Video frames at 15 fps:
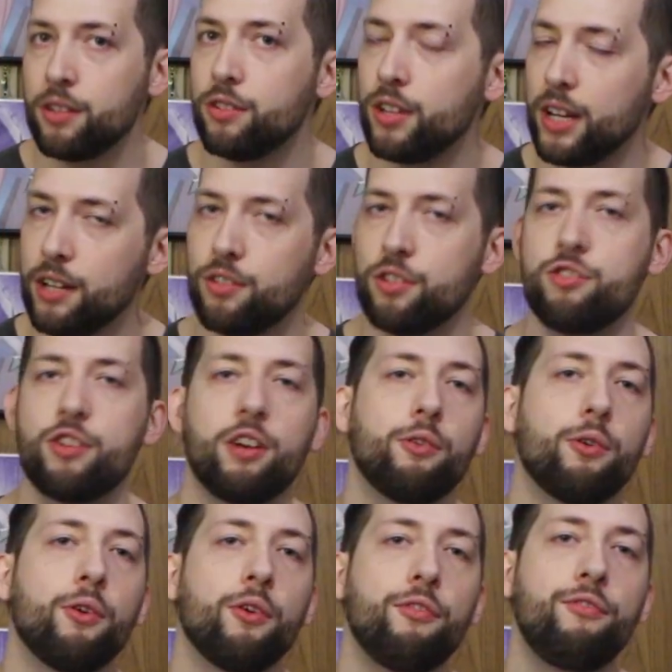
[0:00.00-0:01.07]
Zines in
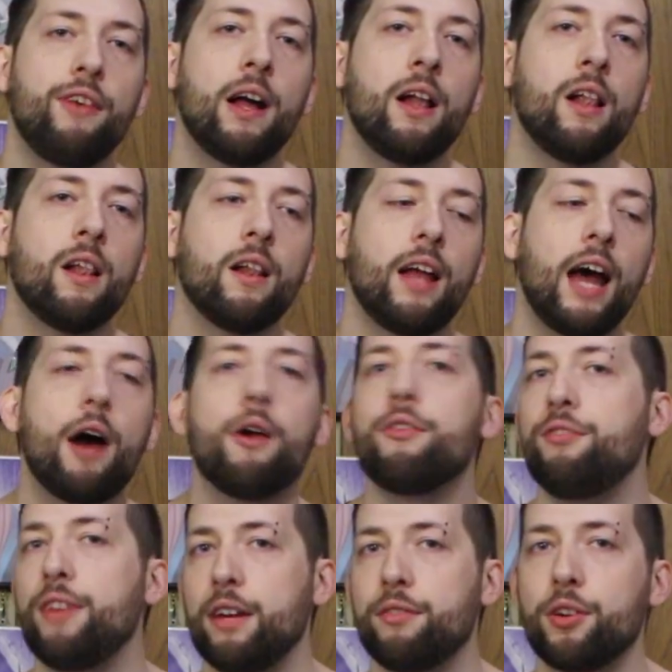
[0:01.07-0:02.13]
general fell out
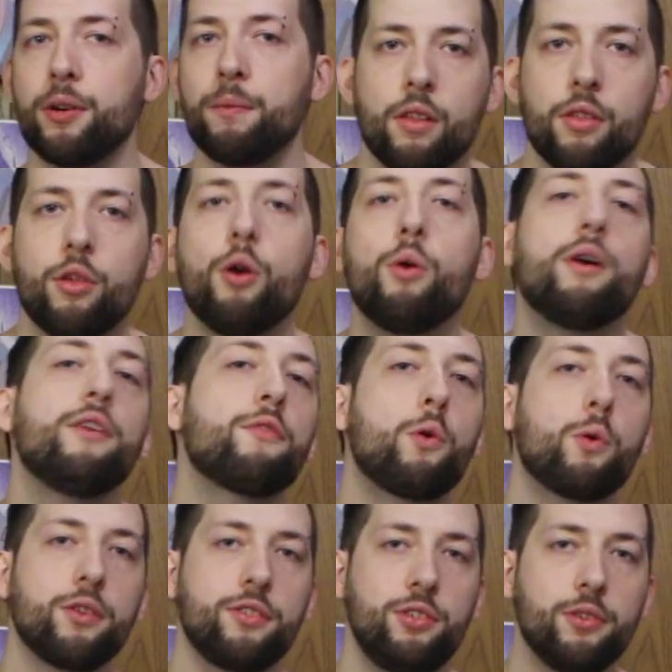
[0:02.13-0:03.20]
of favor, though of
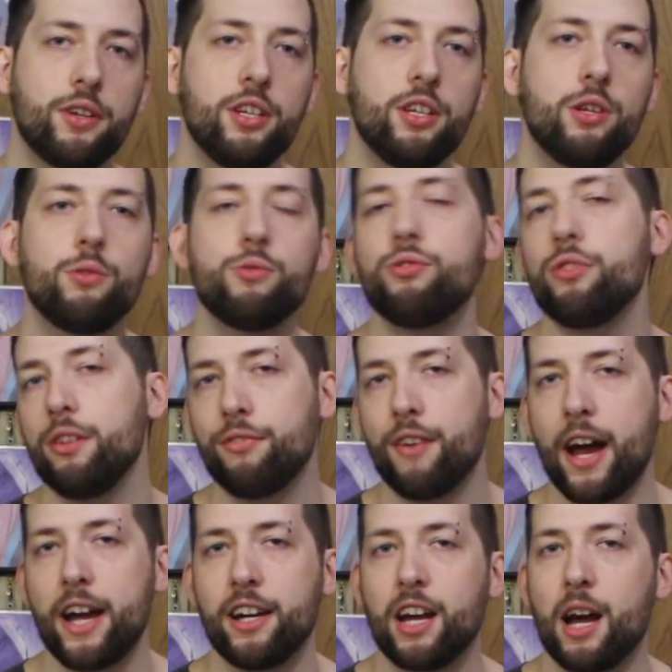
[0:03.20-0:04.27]
course you can usually
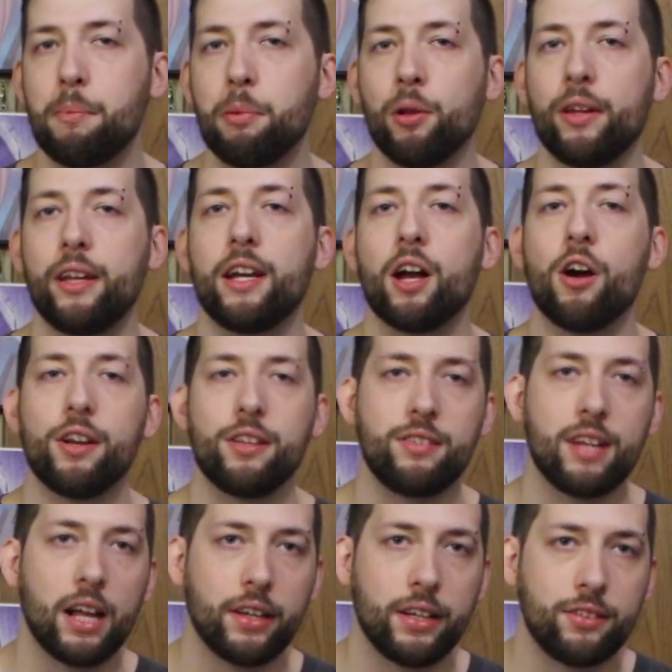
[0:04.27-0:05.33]
find a couple in
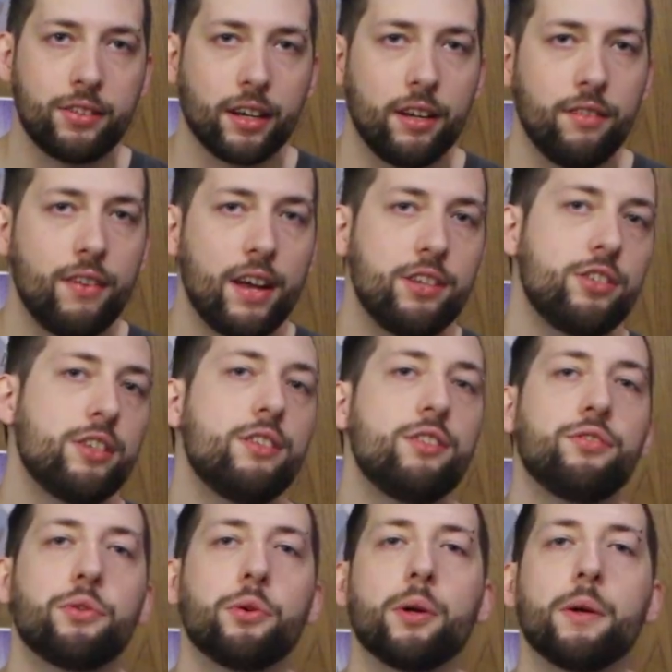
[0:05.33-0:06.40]
artist alleys at
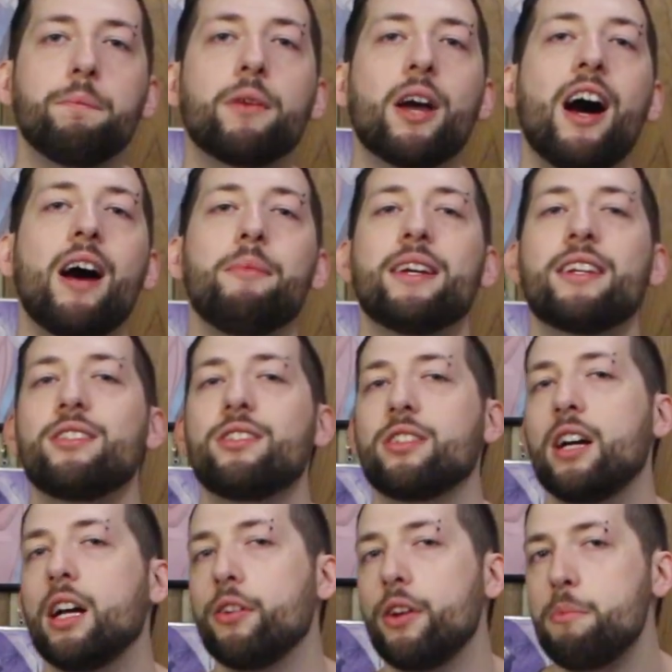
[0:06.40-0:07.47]
conventions for comics,
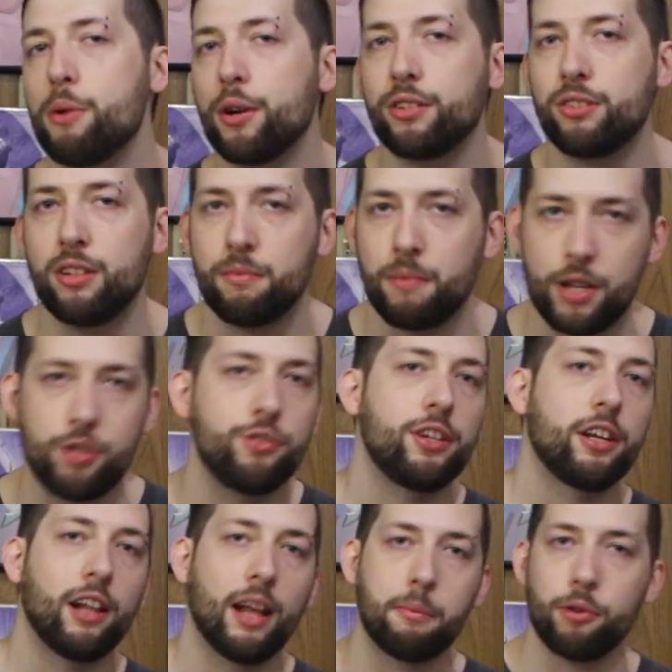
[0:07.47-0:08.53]
coloring books, and
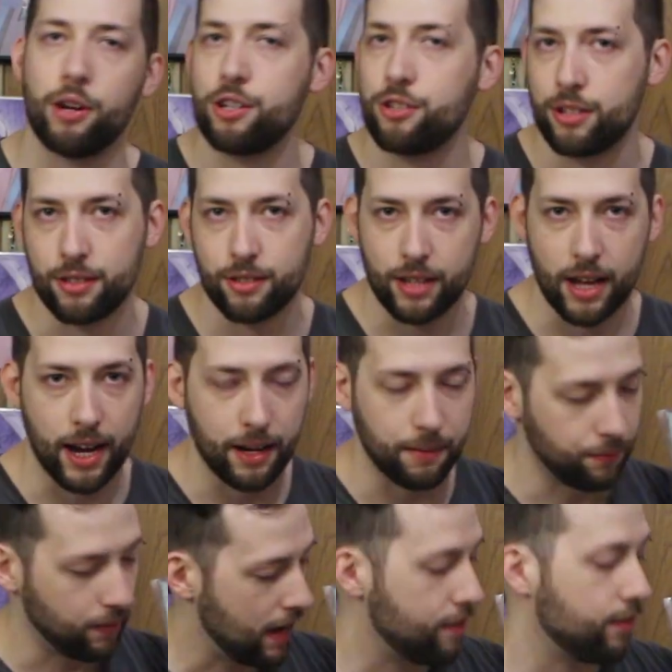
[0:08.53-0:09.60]
interesting collaborations. I
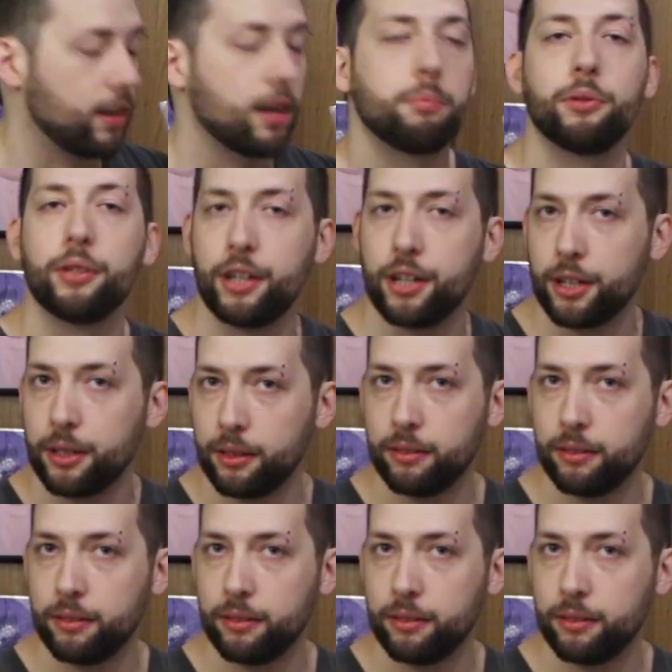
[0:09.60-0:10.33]
have a couple here.